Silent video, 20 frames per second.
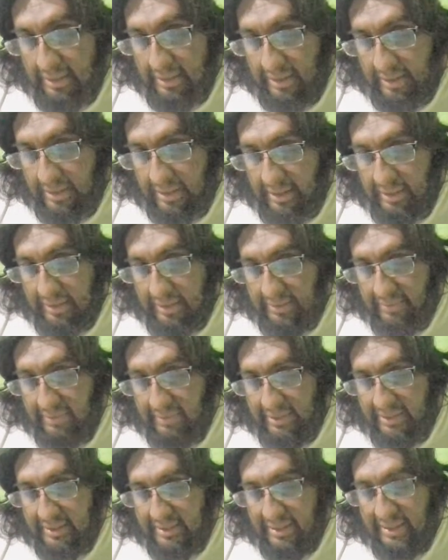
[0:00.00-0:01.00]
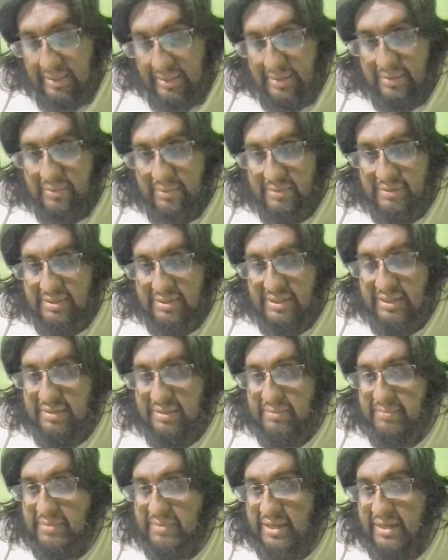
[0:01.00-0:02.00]
And we got
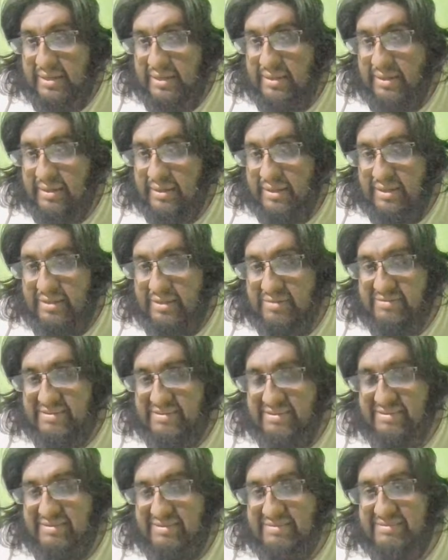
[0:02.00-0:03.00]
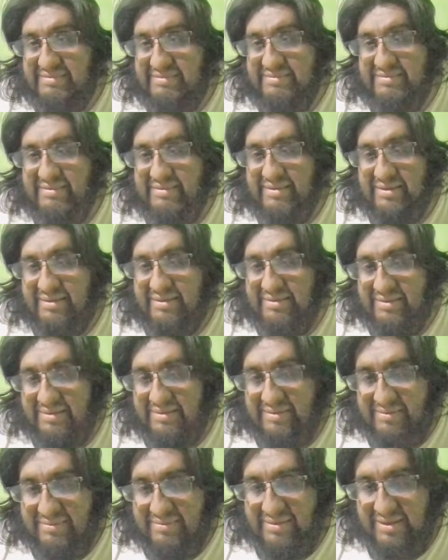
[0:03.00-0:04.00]
nothing back. Can you see this is
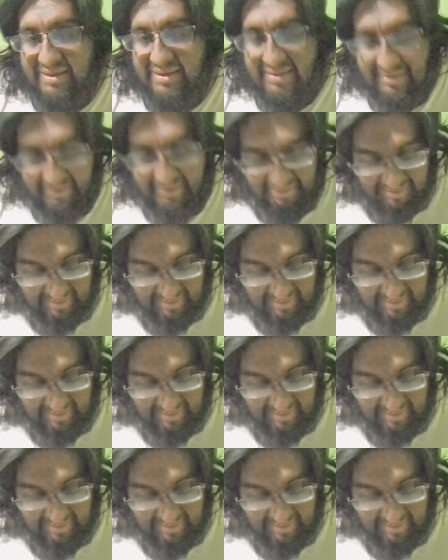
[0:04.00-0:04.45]
okay?